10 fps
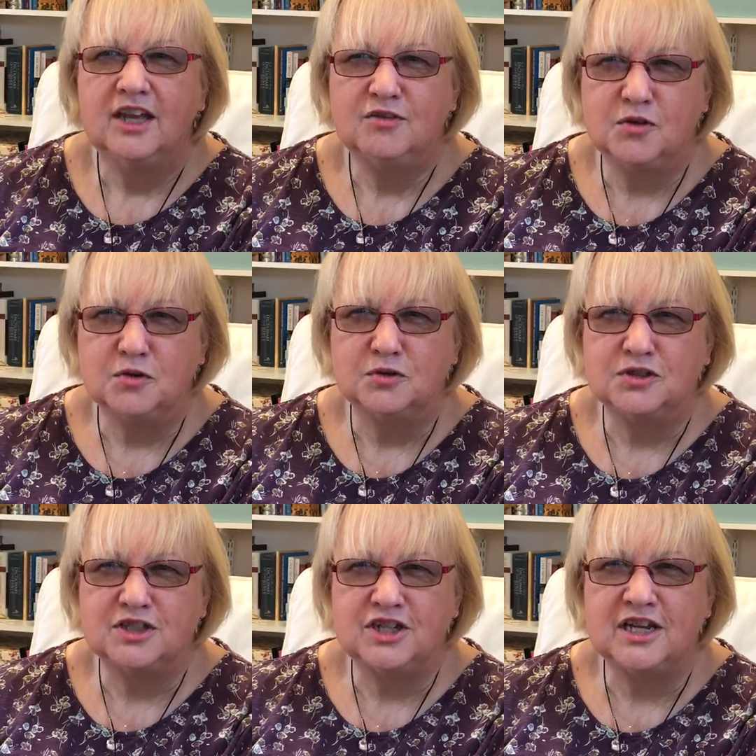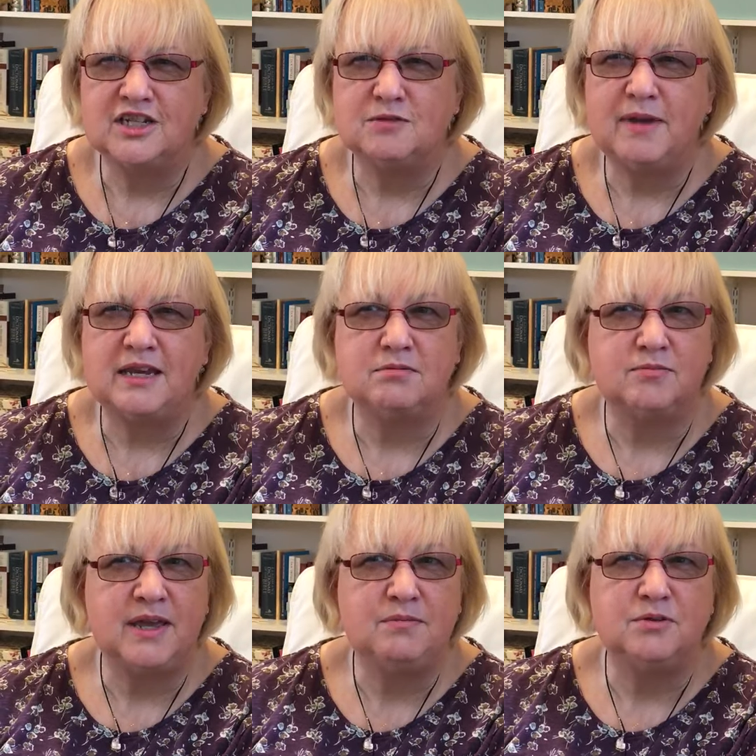Of course, the church is made up
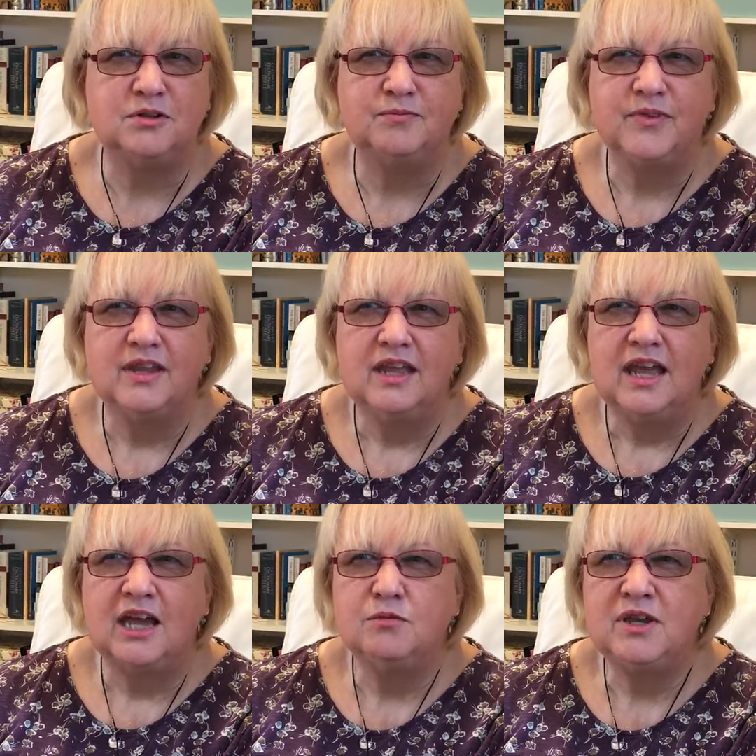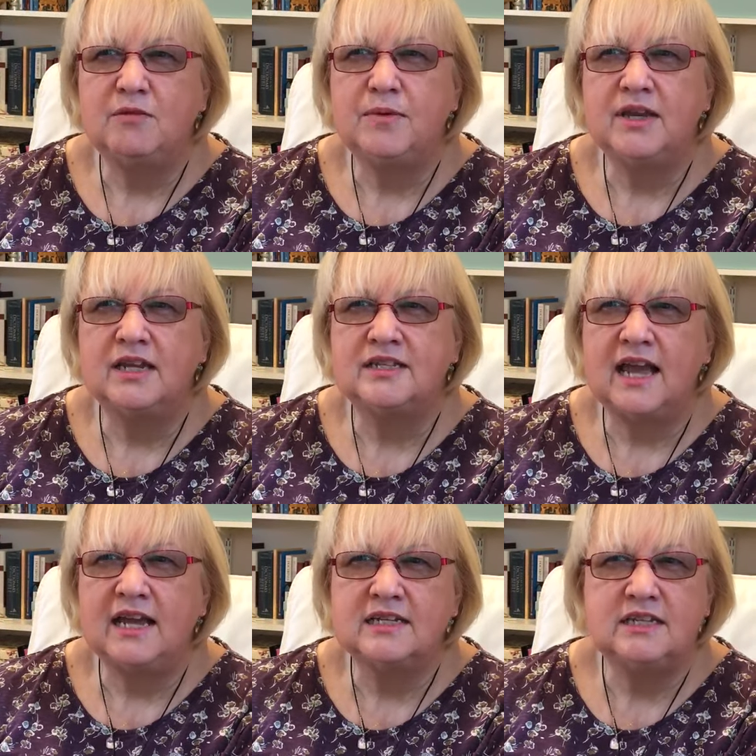of people, and we have been as
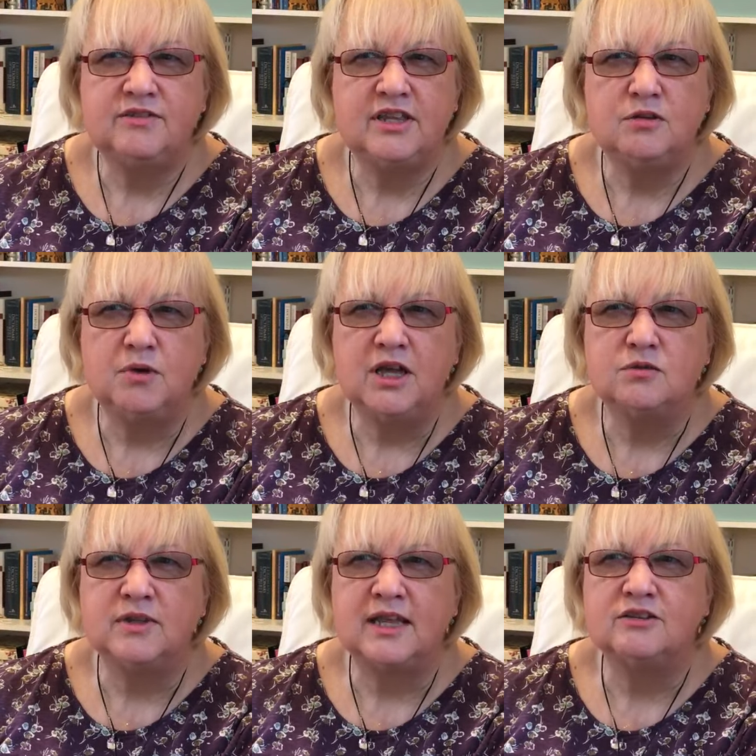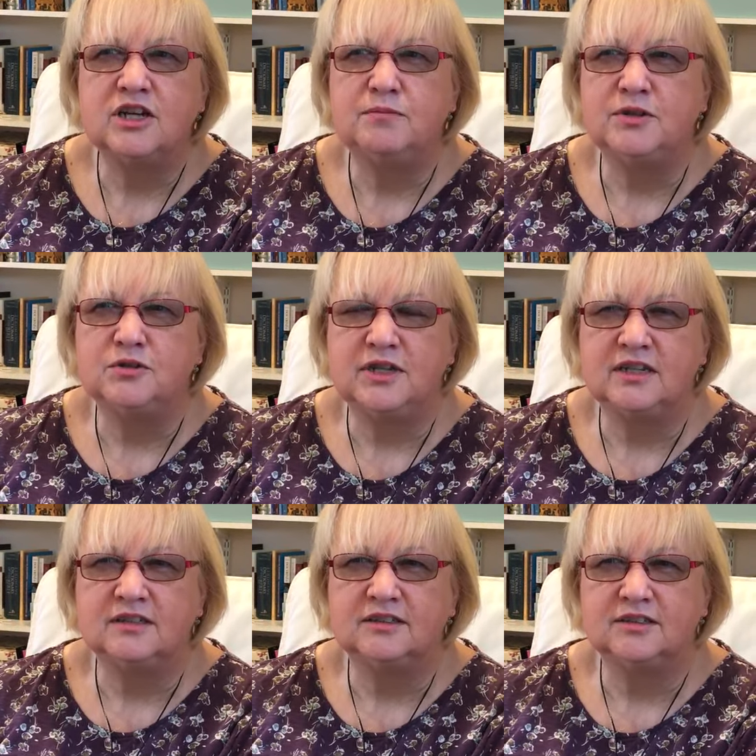active in the world without our
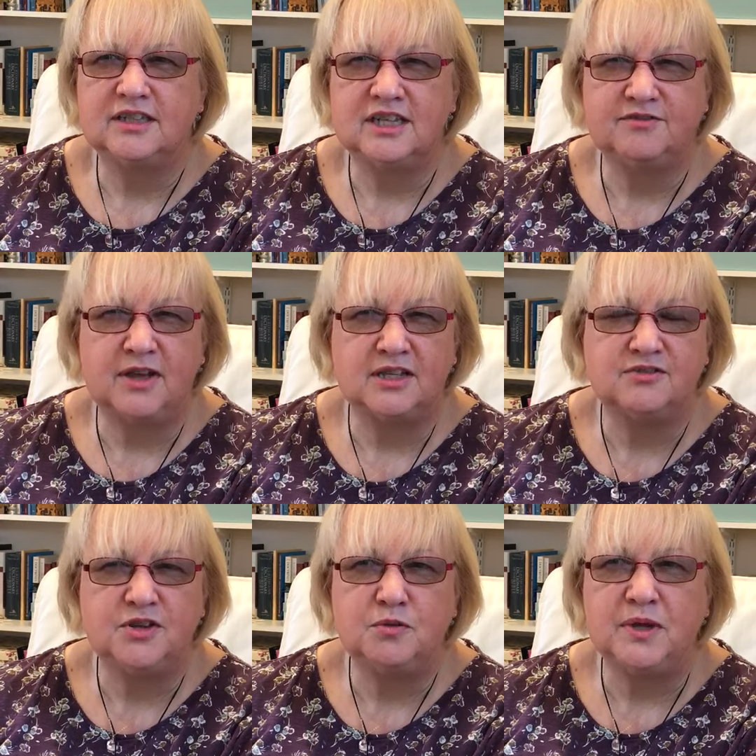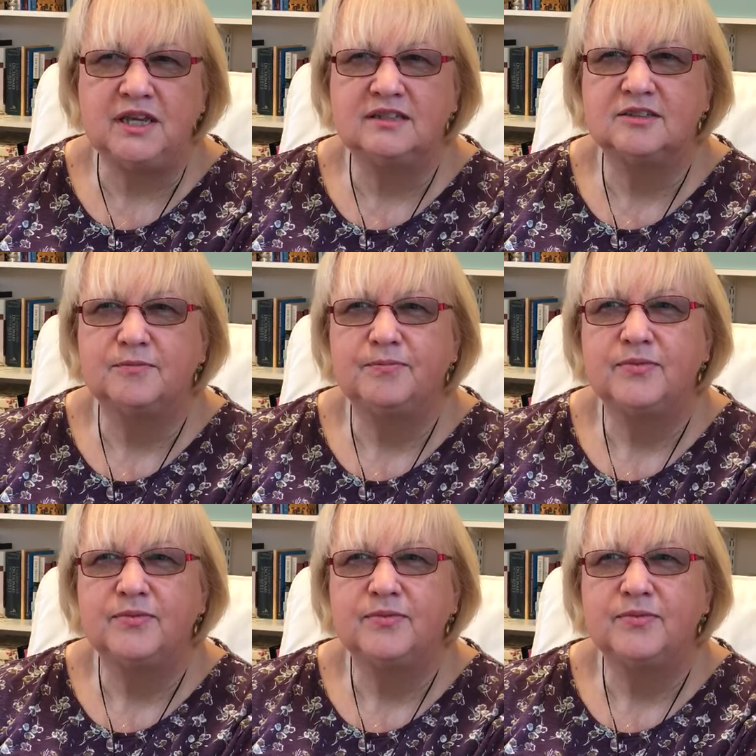buildings these past few weeks.